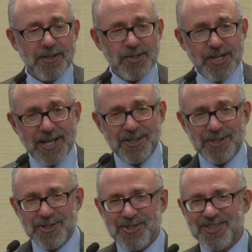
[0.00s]
the second
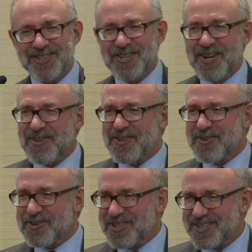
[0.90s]
edition, the
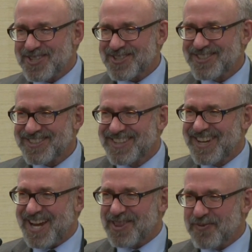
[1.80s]
third edition,
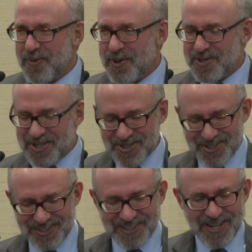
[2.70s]
and the fourth
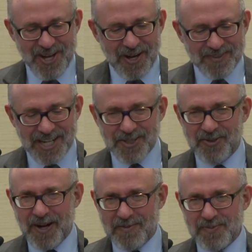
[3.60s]
edition of Dr.
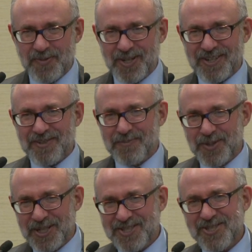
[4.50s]
Graham's book.
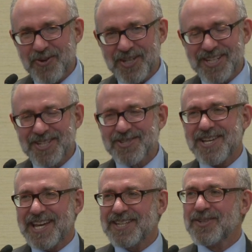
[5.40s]
Book. So it is
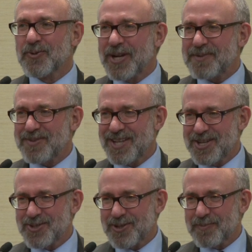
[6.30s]
a great
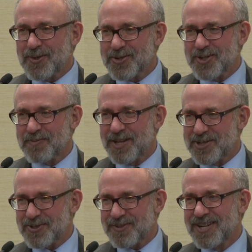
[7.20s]
pleasure, a personal
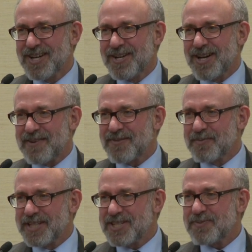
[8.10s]
pleasure uh, for
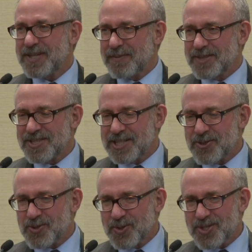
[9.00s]
me to be able to
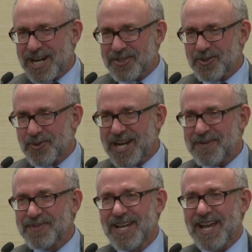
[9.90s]
introduce Dr.
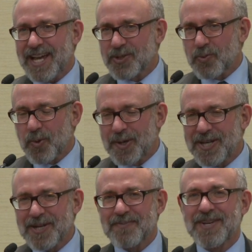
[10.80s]
Graham and award
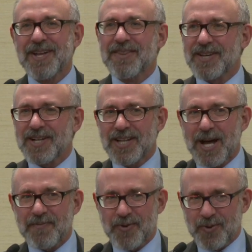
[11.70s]
him the
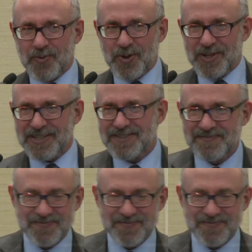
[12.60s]
Klopfer Award.